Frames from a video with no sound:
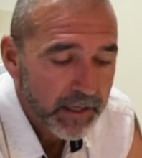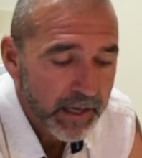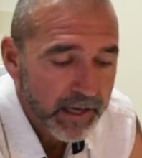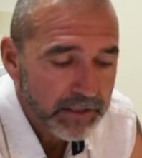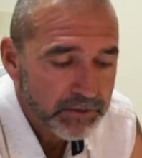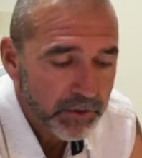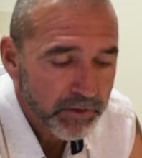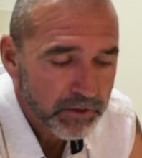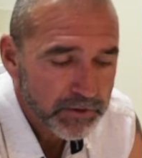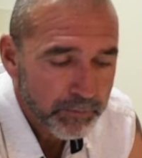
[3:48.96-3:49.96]
And so
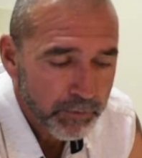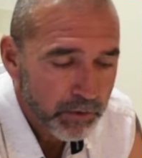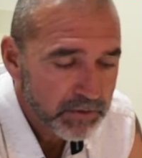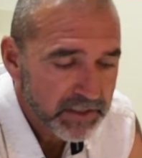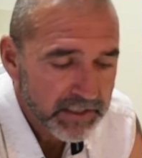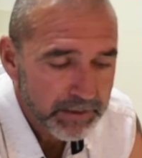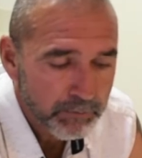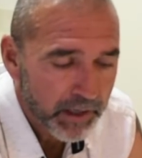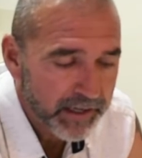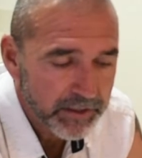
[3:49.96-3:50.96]
there's a protein
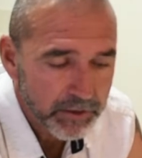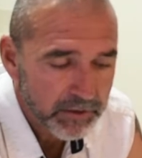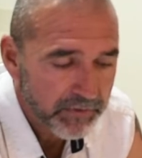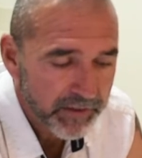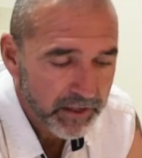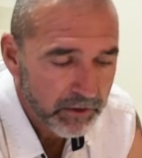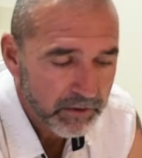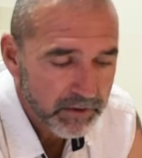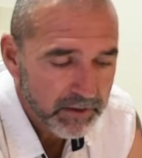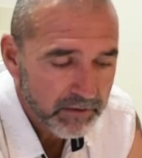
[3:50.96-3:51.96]
binder in
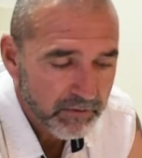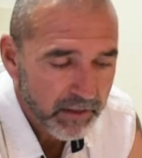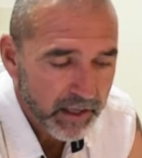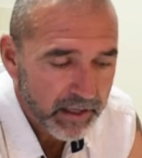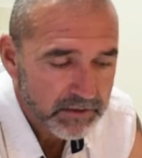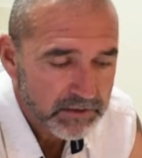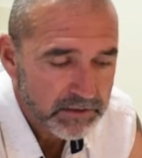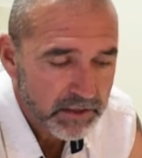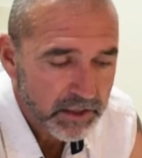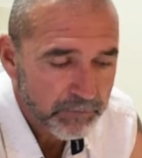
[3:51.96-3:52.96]
there
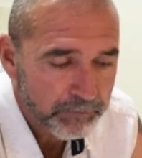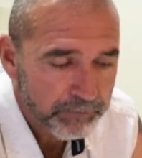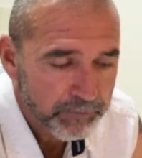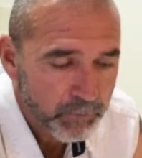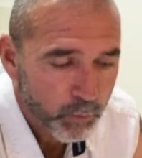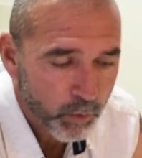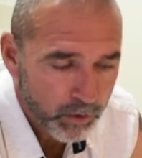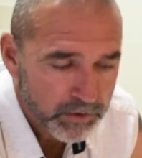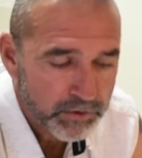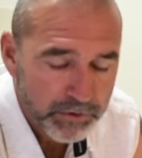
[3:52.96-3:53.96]
that
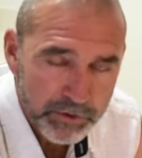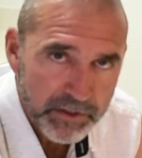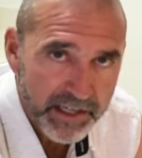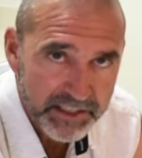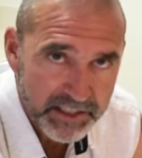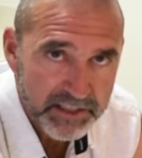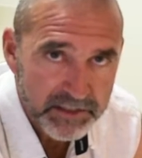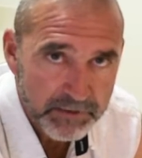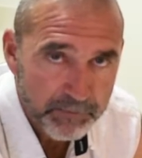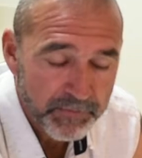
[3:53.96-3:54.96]
works on your
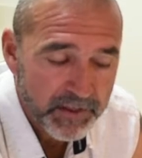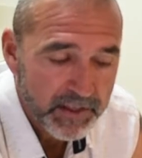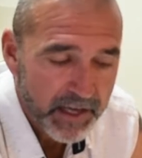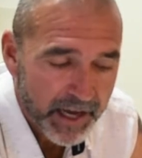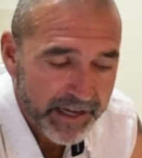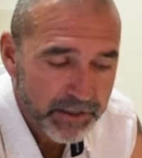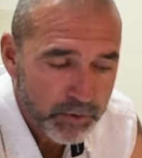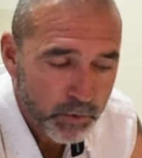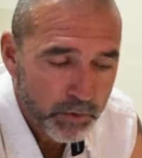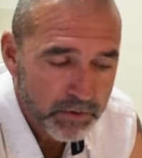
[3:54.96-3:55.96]
digestion.
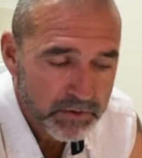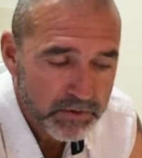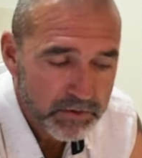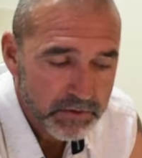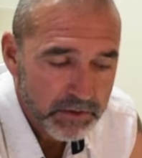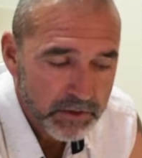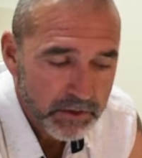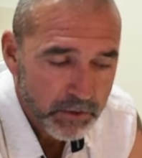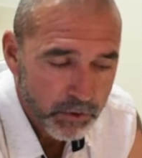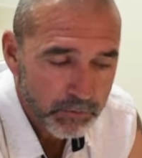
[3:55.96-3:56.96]
Einkorn's
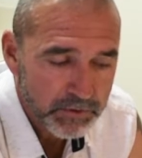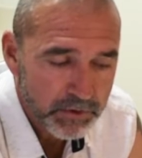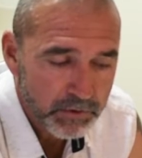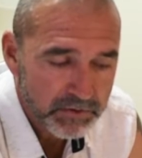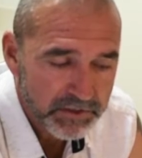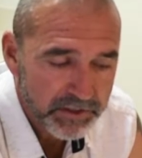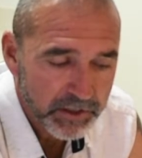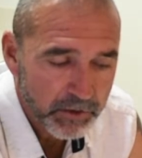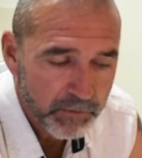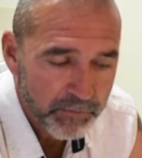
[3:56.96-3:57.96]
chromosomes in
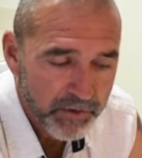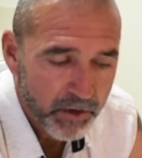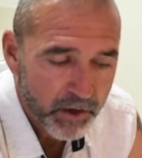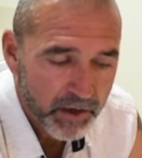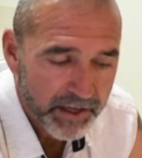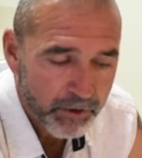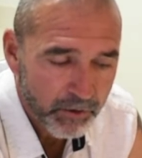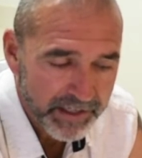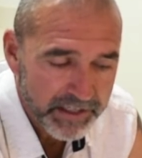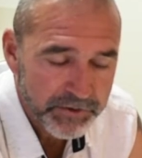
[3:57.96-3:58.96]
there
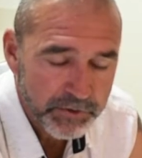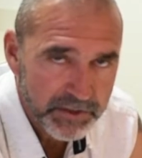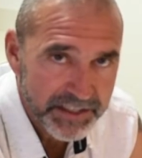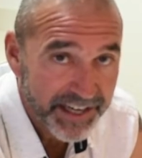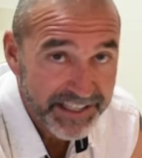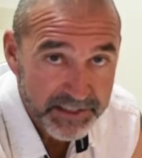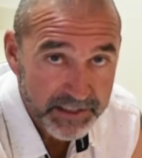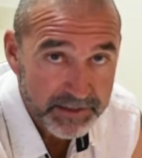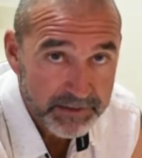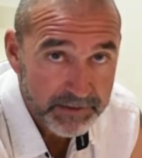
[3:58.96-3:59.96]
are easier to
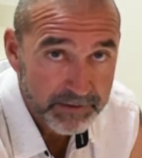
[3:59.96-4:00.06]
digest